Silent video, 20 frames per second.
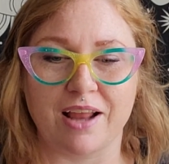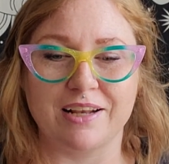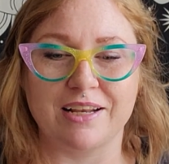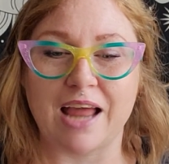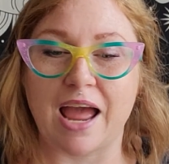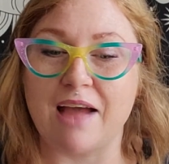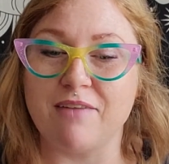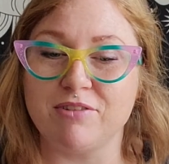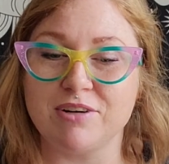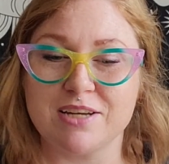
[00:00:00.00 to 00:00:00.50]

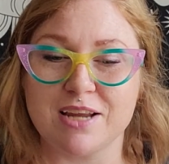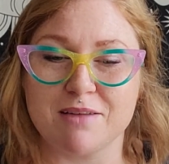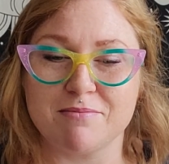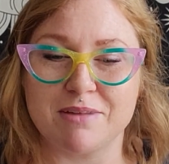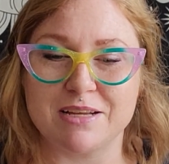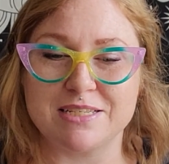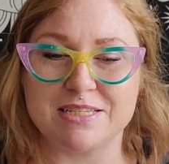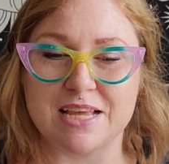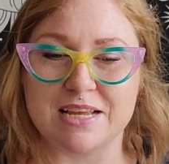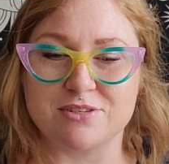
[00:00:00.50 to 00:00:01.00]
Every time I
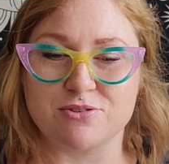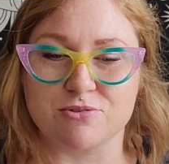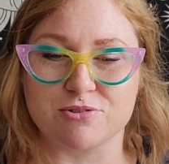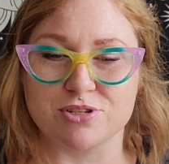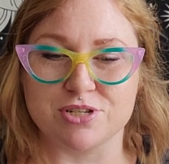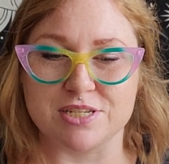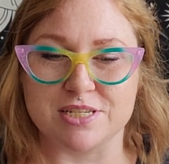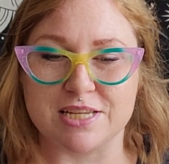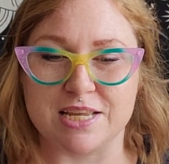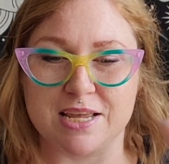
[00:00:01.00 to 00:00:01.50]
say
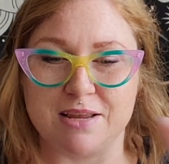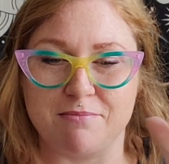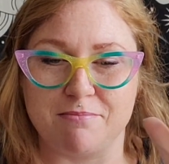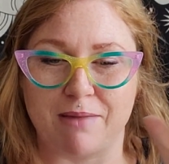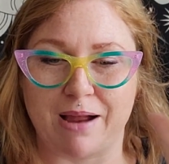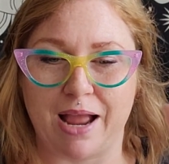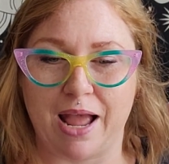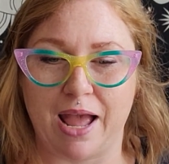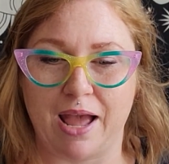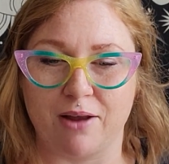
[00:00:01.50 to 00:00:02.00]
torch's heat,
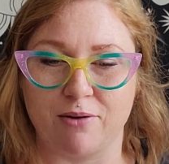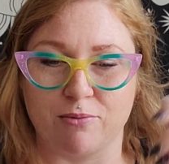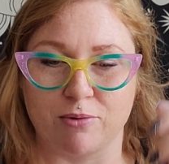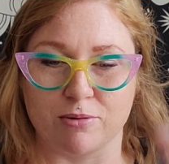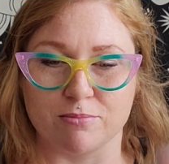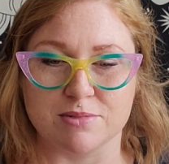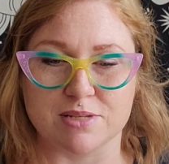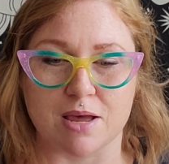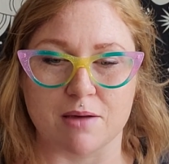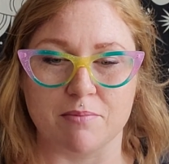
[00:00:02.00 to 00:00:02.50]
my hand
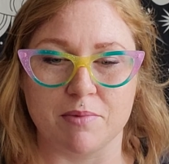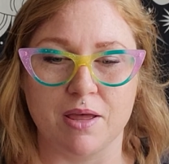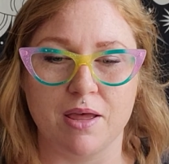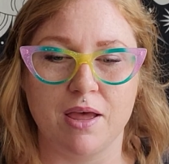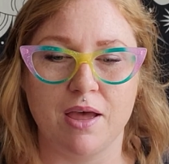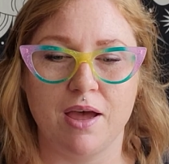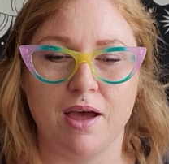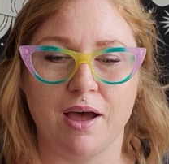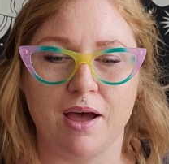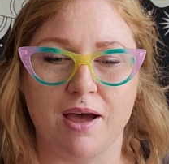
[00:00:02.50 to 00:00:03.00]
warms up,
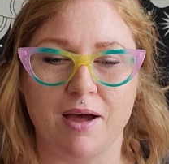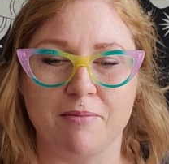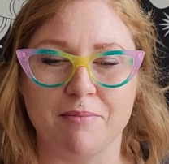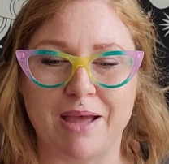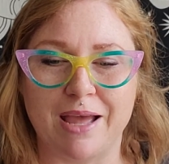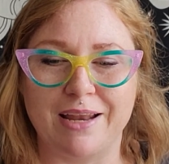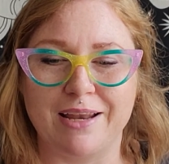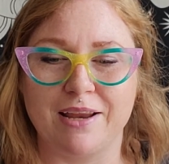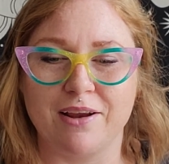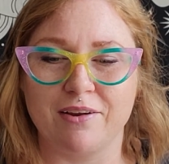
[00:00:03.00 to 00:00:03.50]
um,
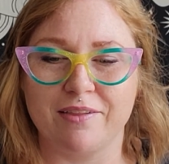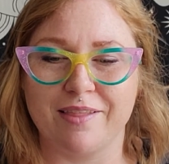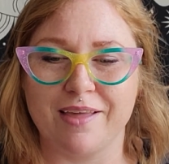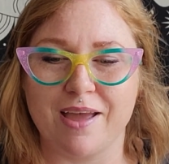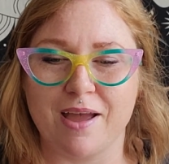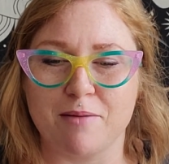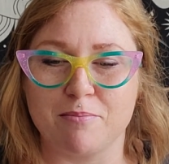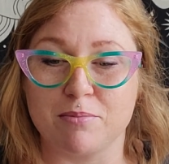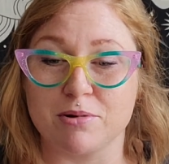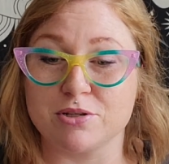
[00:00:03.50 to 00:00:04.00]
and hear the
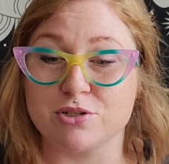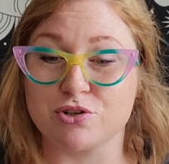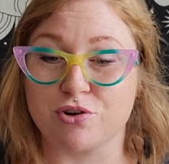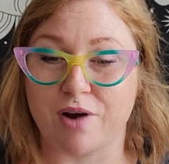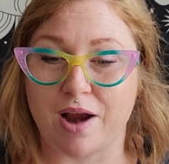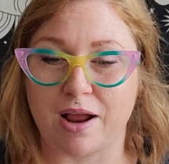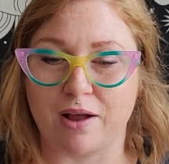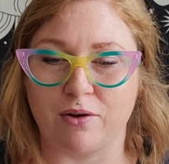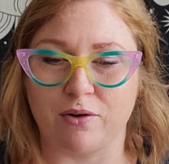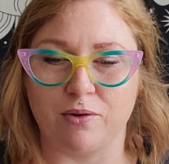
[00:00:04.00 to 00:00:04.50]
embers
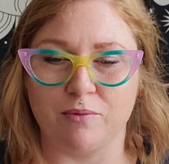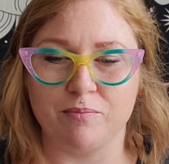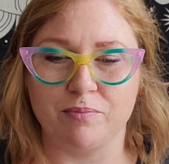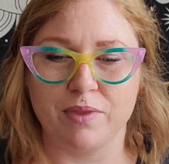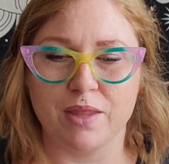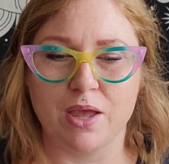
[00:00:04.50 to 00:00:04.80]
crackle.